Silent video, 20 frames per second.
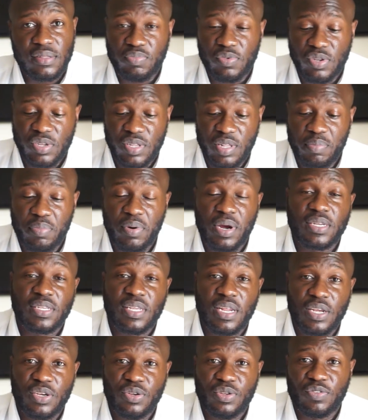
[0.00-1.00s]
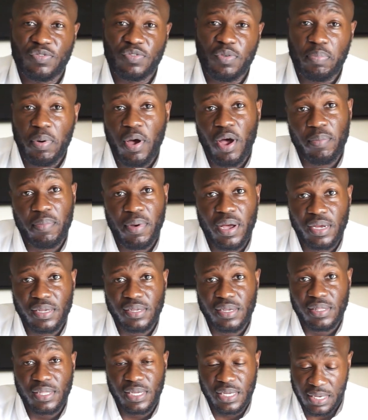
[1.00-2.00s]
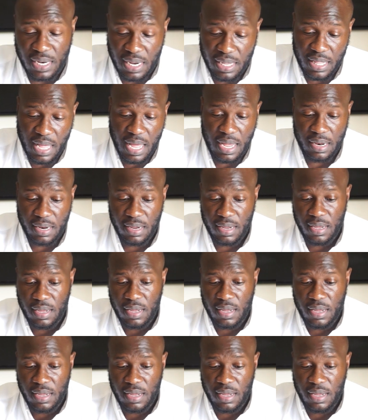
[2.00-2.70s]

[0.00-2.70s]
Those are the brands that I use for power banks and things like that.